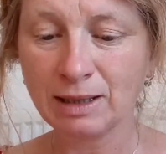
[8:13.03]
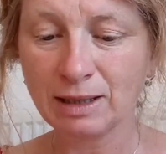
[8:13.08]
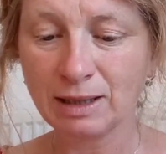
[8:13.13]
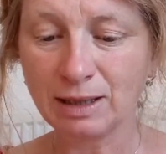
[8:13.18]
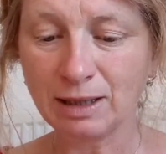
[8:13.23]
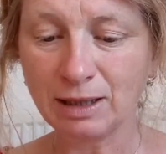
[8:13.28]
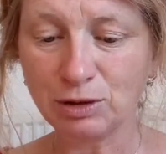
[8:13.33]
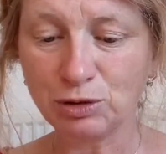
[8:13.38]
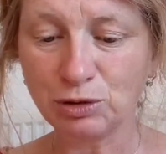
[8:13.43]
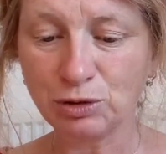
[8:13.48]

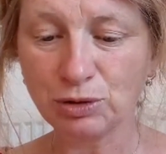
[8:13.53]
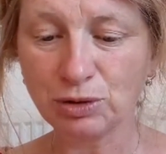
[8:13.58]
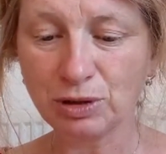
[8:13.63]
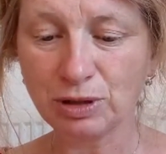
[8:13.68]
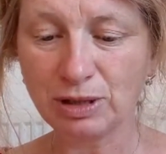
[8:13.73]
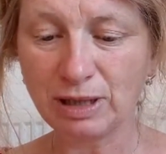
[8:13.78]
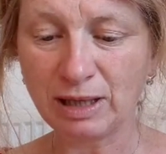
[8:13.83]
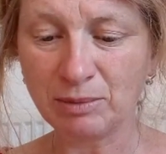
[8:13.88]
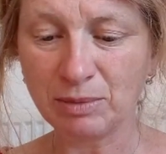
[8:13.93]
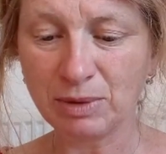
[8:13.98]
He took
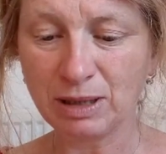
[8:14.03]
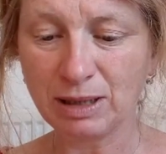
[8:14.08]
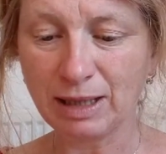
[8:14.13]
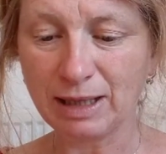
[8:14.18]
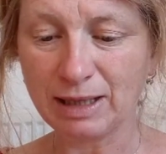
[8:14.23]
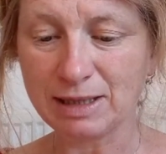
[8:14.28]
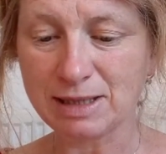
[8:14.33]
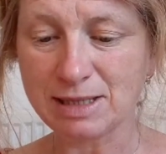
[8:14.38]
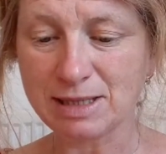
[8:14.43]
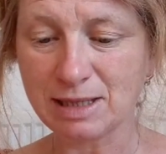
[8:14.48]
them
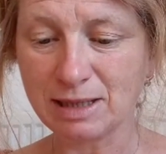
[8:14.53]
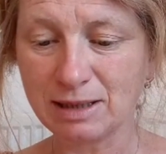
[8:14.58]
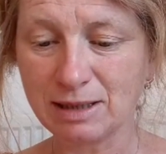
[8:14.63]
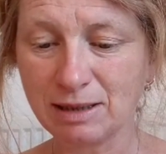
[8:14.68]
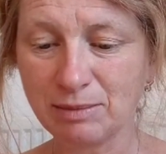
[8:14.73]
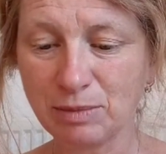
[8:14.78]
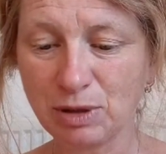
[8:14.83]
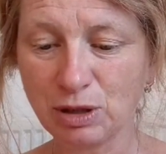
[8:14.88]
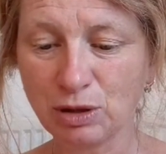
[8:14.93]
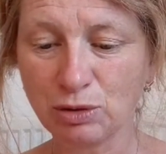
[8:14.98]
and sent
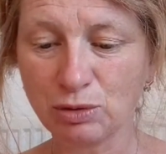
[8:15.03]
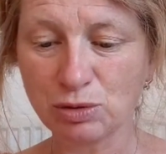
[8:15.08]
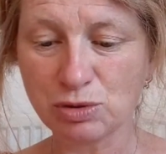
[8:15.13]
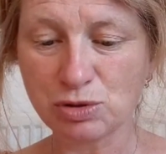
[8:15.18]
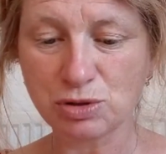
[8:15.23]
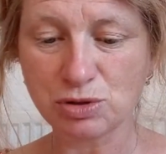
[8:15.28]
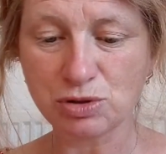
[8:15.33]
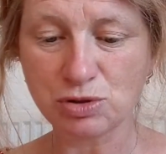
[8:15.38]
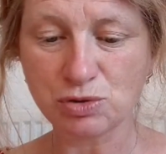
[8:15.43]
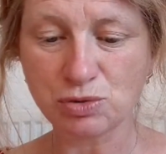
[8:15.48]
them
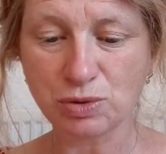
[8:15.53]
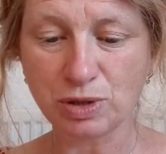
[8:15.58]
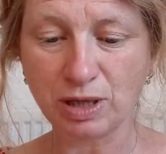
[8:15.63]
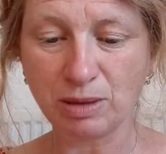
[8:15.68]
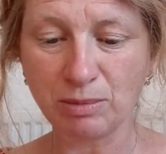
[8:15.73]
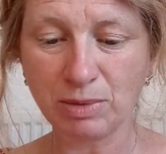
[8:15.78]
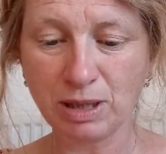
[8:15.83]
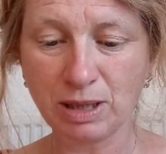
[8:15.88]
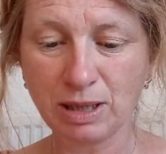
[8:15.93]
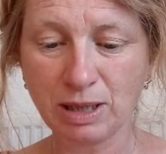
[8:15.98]
across the
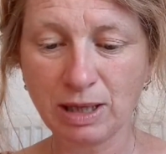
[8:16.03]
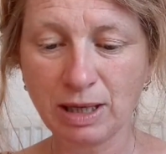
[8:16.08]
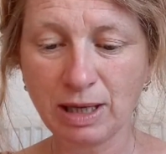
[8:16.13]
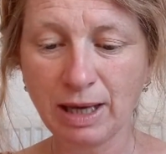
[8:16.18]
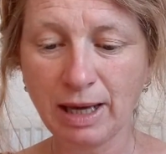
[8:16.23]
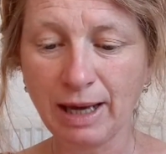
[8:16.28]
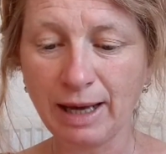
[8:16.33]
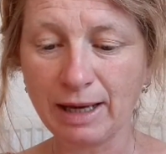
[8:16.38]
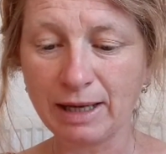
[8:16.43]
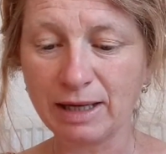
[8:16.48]
stream,
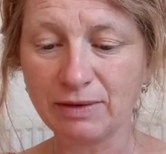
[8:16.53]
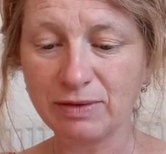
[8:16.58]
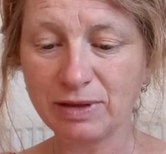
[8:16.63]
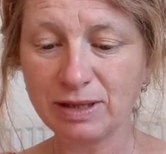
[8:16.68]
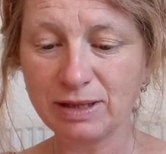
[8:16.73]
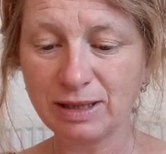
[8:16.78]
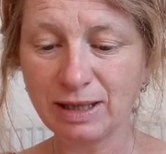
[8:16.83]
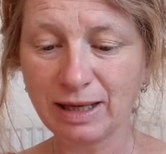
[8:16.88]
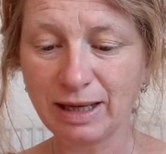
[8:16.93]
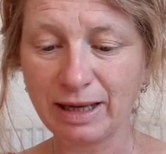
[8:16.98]
and
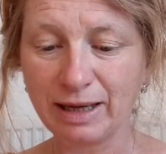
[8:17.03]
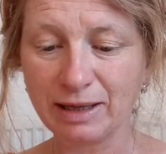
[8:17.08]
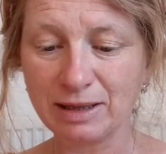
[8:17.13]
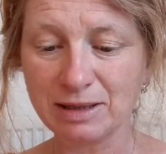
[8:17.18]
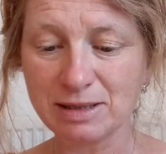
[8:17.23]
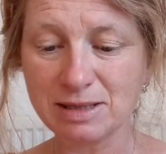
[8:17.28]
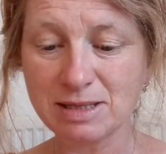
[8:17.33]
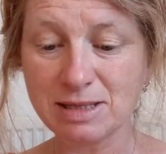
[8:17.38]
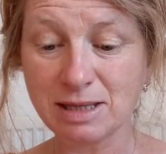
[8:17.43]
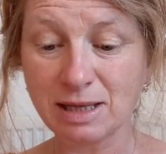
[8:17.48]
everything
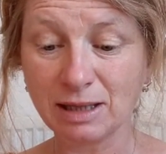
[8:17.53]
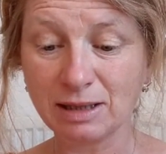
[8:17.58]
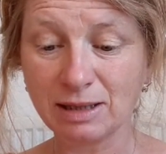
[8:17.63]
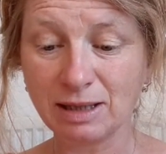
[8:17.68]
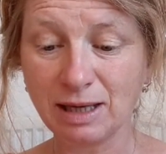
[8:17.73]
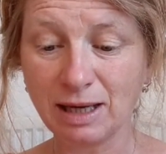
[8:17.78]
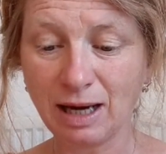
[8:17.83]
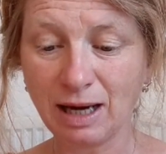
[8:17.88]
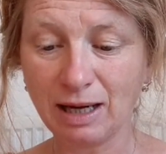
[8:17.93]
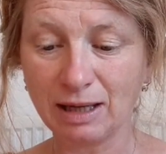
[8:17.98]
else that
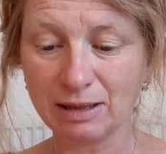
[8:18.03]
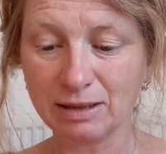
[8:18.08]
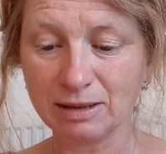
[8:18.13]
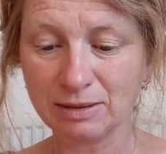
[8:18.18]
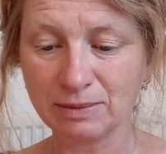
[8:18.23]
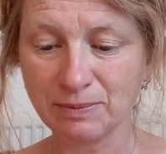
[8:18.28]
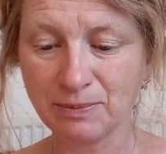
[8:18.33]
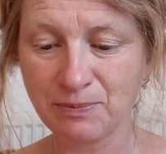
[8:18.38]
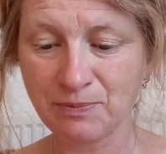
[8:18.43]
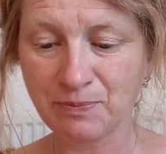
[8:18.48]
he had.
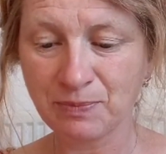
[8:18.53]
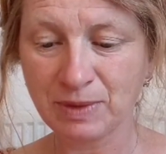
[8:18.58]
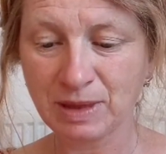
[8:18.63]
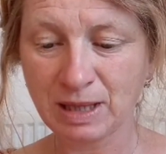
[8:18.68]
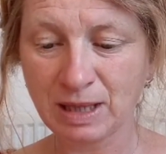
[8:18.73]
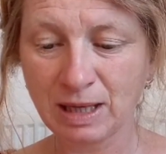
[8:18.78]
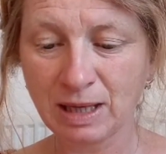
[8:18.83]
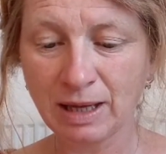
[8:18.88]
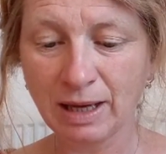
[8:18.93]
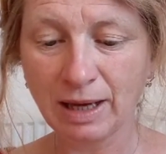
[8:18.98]

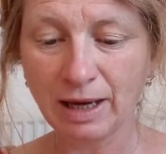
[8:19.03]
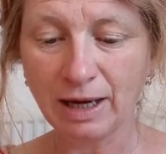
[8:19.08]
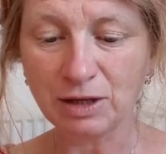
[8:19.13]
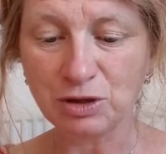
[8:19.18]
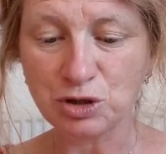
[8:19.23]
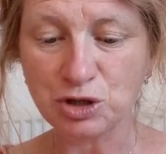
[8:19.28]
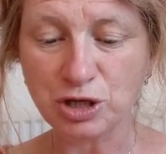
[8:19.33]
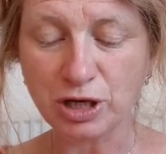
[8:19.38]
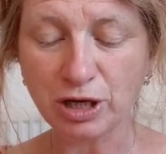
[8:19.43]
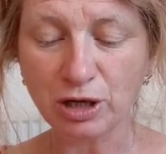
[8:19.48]

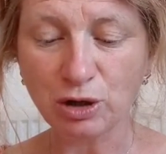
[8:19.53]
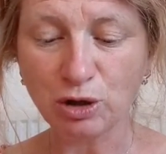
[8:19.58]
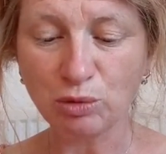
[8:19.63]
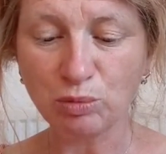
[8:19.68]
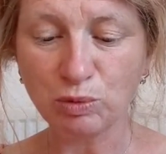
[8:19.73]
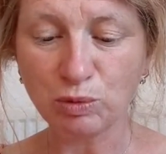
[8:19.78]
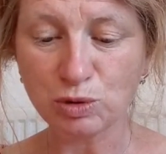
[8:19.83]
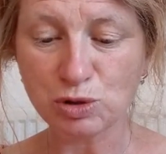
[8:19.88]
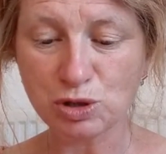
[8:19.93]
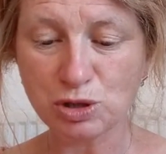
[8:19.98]
And
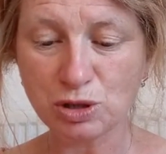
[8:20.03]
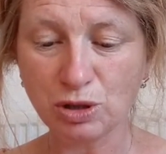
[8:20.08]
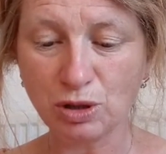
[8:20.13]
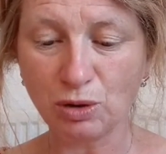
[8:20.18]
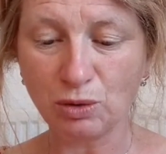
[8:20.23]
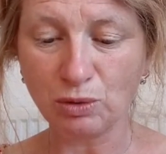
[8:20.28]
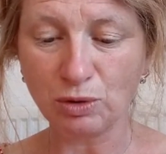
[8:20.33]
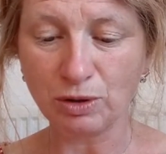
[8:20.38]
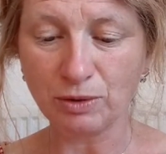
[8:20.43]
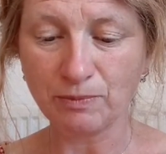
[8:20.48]
Jacob was
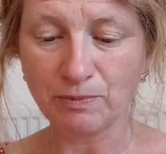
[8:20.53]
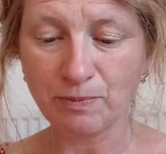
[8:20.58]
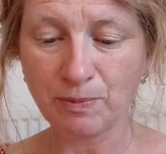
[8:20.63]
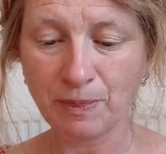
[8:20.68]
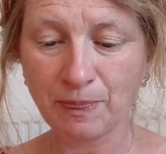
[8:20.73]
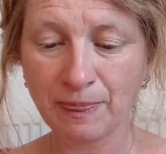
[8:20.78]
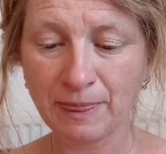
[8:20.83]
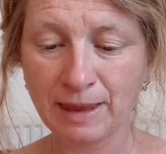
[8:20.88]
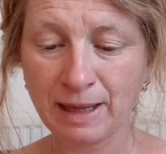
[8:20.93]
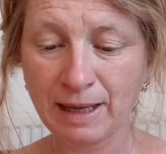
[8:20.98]
alone.
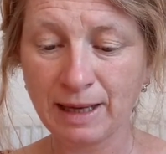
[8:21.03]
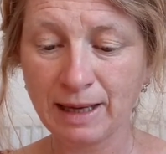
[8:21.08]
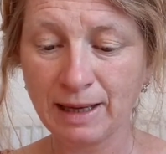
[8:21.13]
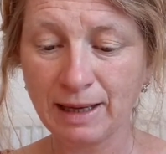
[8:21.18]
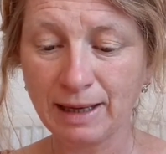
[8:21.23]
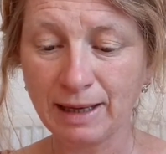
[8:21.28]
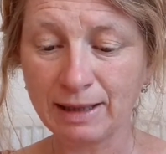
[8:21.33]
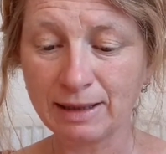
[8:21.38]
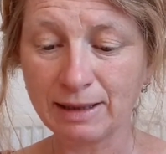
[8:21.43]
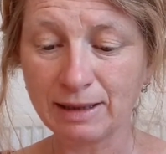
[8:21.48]

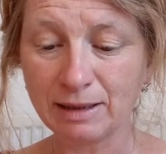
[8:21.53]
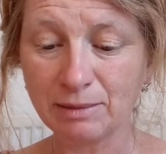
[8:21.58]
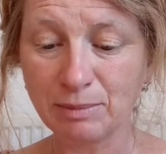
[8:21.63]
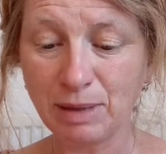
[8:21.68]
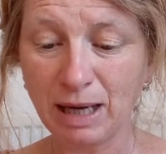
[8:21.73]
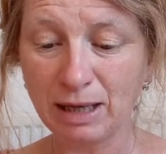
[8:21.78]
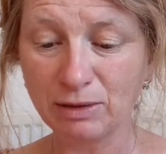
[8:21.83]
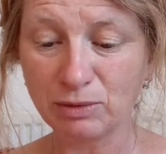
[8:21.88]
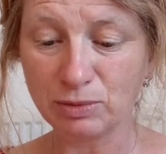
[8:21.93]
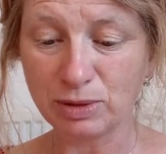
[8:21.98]
And a
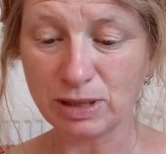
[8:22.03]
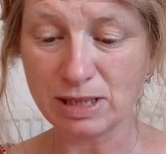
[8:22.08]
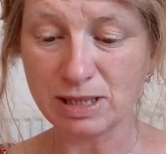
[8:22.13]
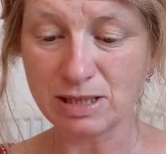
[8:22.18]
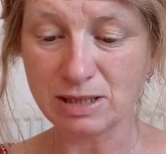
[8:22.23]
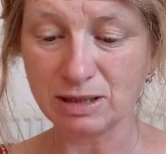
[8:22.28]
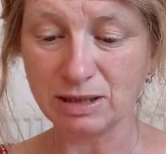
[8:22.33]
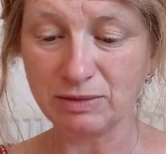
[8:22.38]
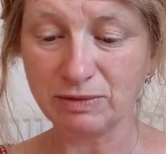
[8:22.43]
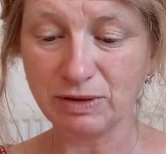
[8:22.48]
man
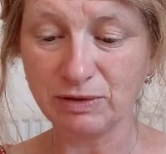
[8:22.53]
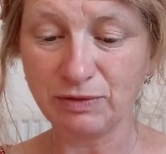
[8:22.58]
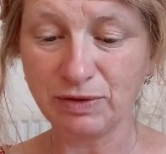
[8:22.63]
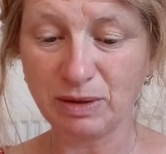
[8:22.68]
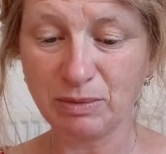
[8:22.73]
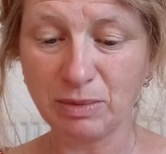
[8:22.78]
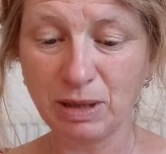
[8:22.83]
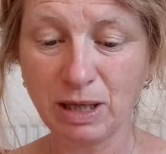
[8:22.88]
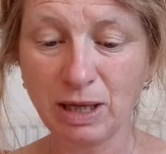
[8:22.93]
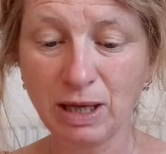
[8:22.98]
wrestled with
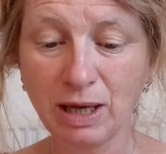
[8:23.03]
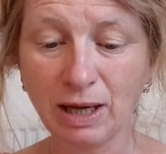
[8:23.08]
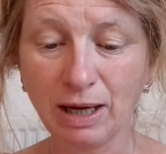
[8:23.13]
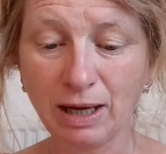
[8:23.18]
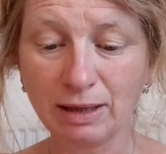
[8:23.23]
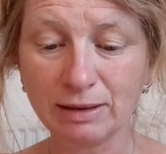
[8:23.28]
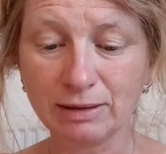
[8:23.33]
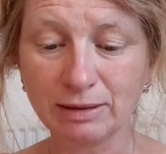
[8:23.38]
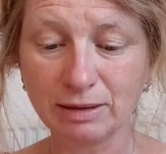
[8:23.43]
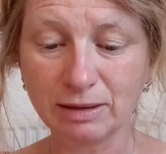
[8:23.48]
him
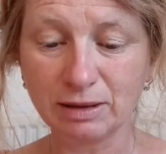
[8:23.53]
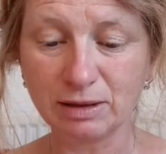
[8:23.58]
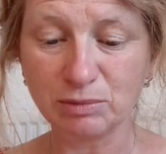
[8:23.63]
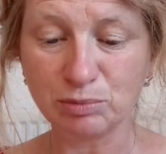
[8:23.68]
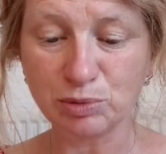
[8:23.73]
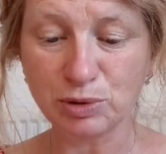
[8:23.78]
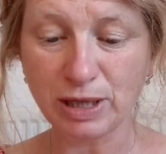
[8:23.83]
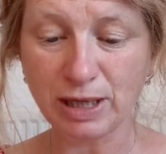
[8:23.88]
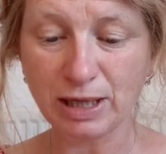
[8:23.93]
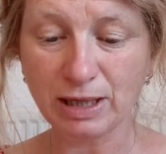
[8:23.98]
until the
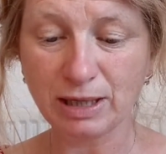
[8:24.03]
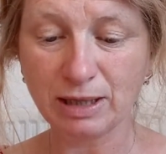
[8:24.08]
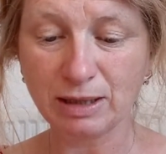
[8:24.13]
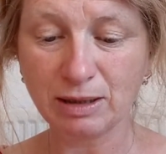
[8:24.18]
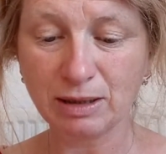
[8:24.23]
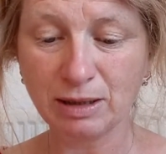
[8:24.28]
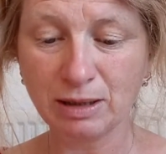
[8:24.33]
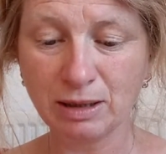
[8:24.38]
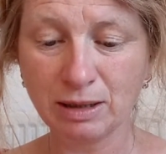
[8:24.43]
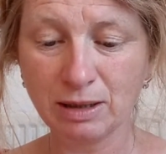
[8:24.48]

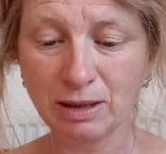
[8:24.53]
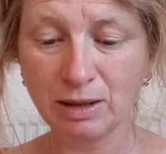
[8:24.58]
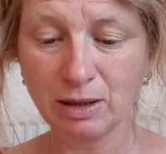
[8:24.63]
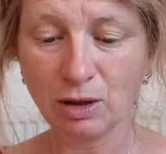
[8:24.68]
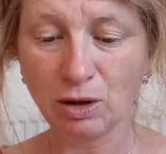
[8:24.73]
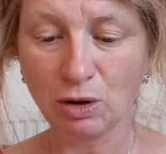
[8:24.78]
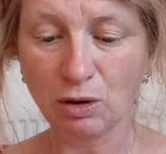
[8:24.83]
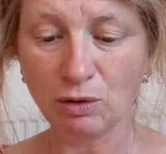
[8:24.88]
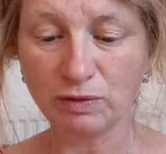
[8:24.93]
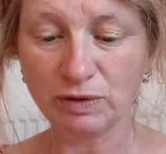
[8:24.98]
breaking
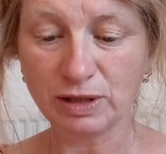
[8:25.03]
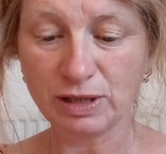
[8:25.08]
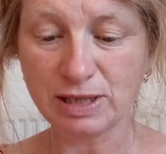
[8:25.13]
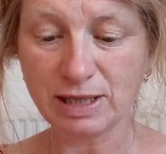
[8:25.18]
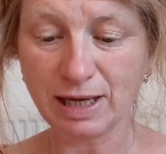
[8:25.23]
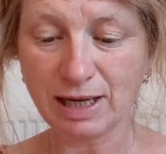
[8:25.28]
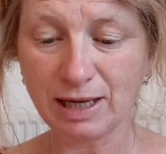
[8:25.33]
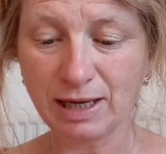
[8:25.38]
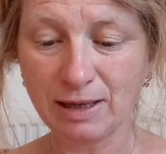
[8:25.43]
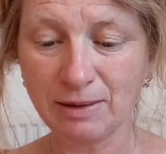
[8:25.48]
of the
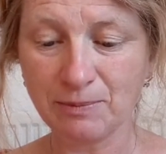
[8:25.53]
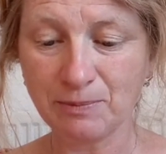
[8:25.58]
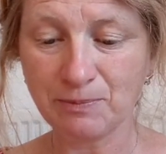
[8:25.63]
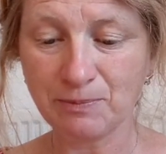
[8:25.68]
day.